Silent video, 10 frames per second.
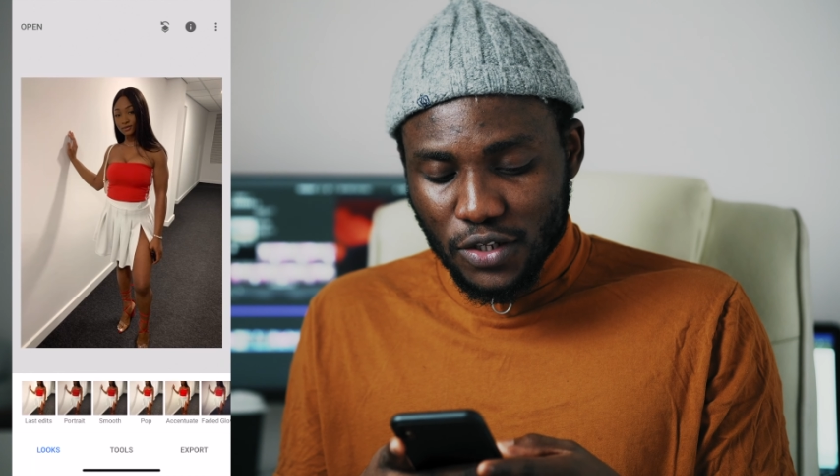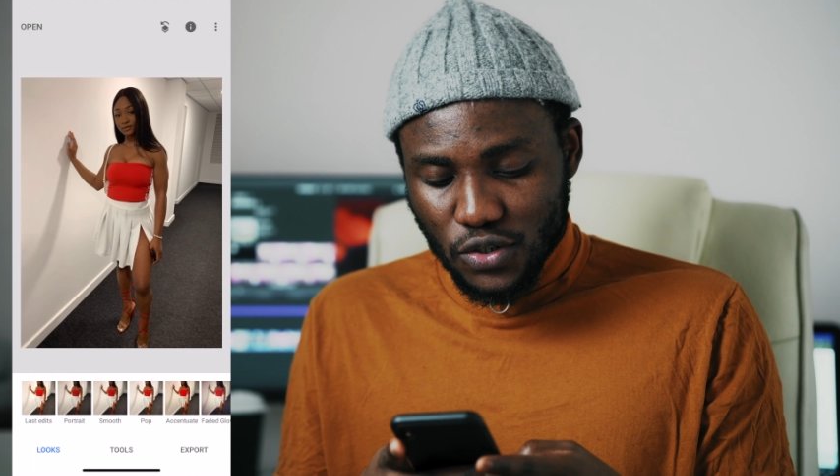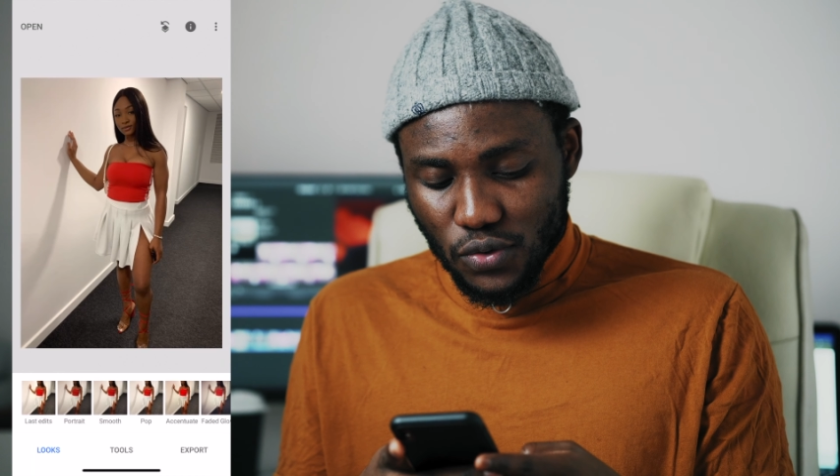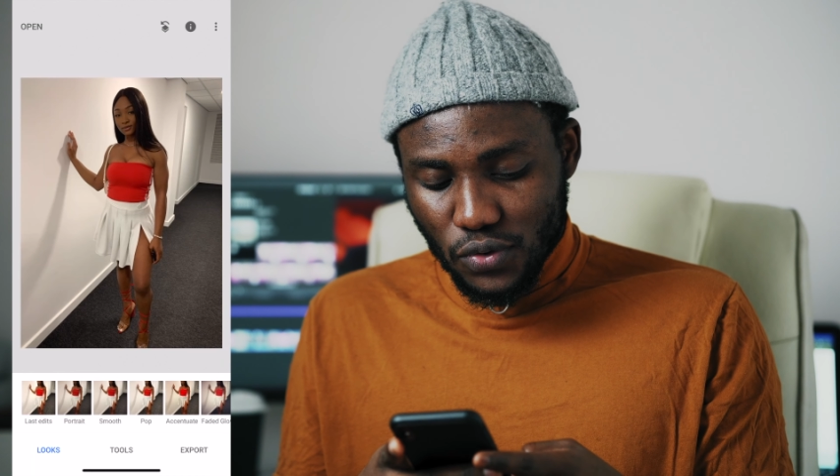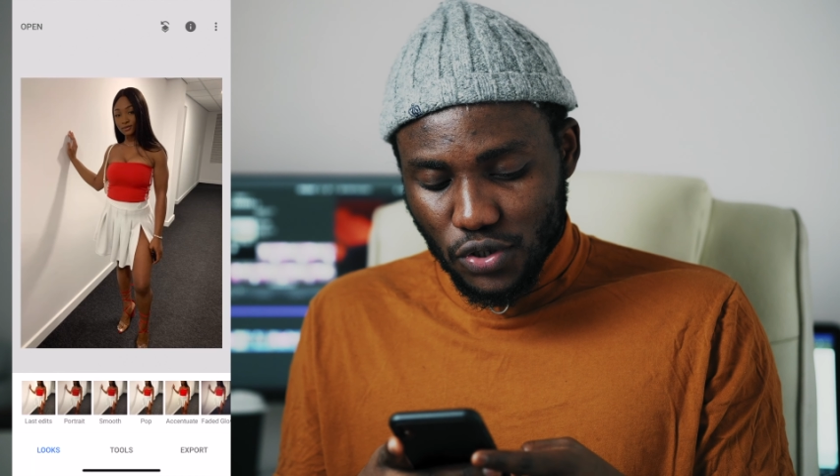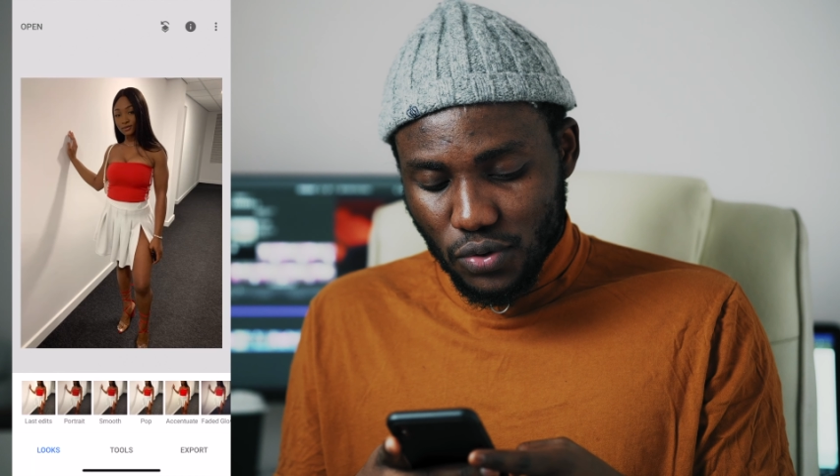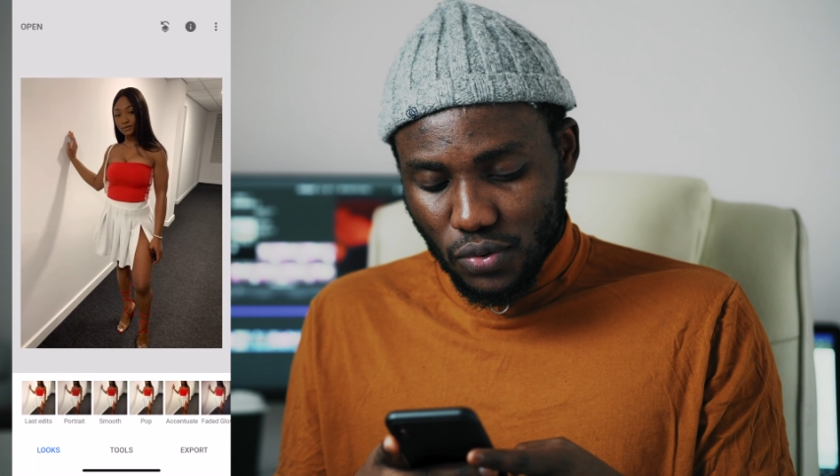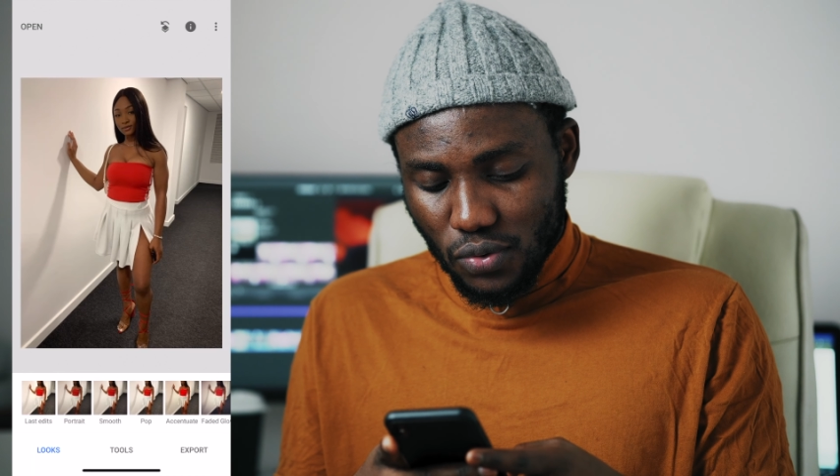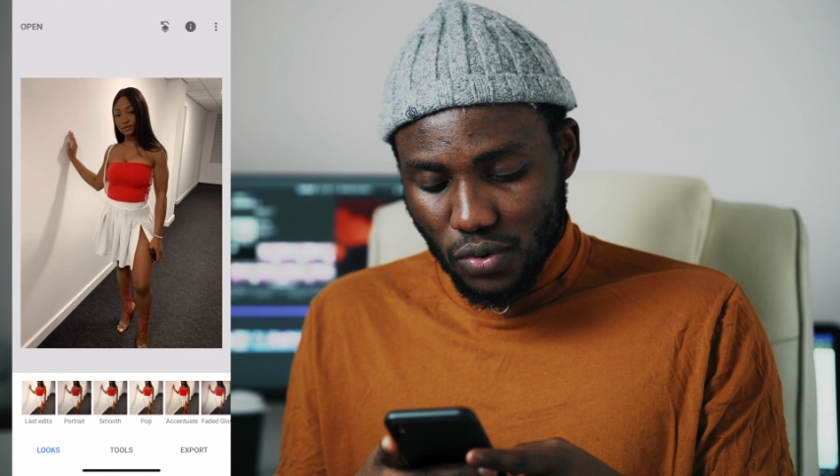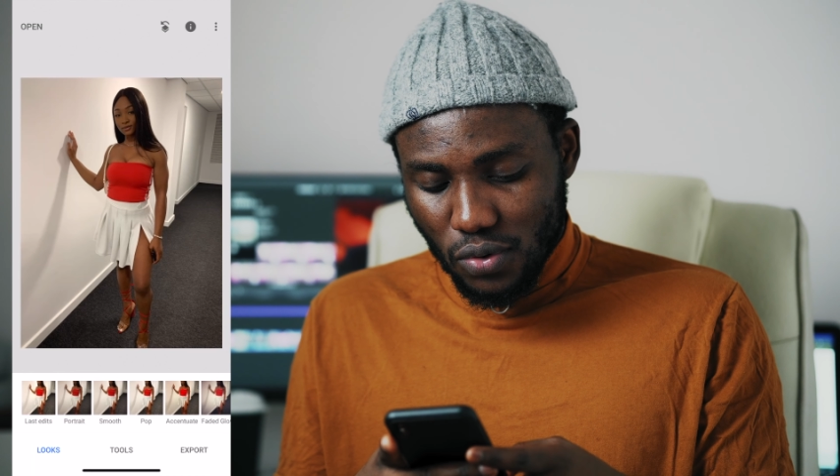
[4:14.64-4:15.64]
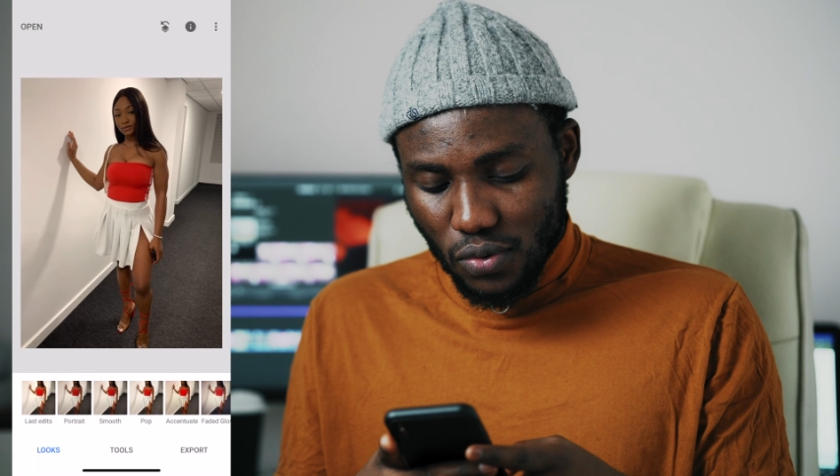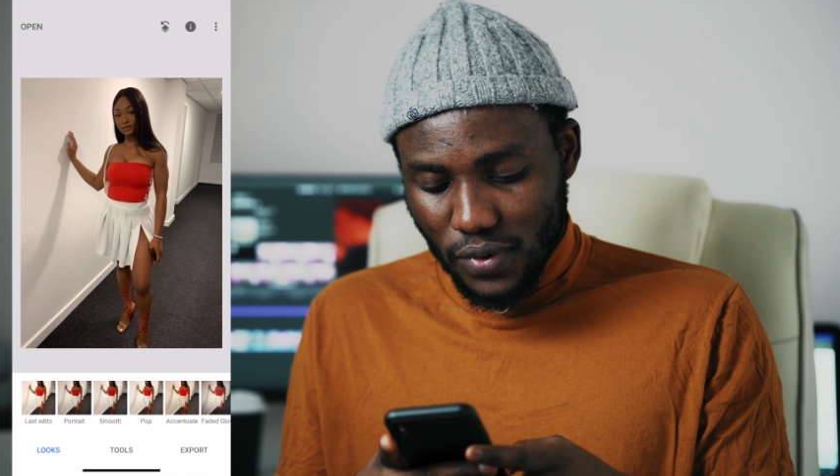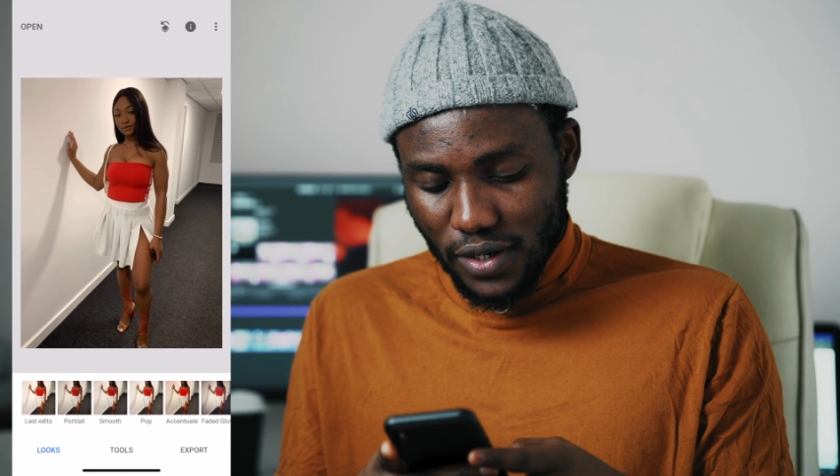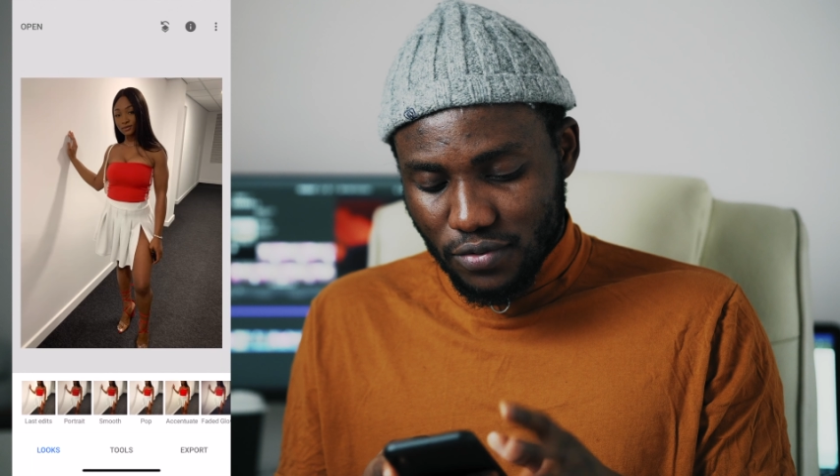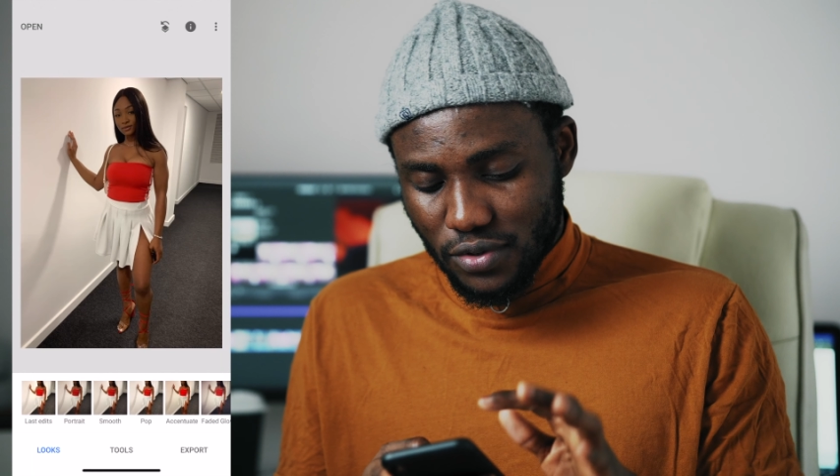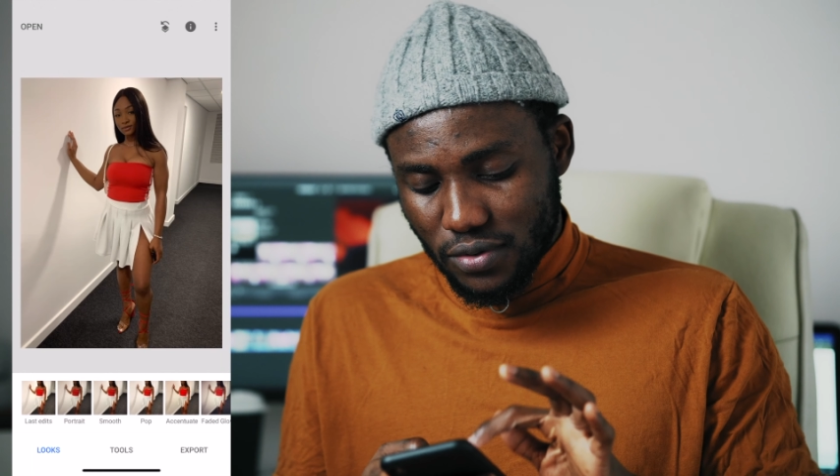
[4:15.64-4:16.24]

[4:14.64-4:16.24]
So you're going to go down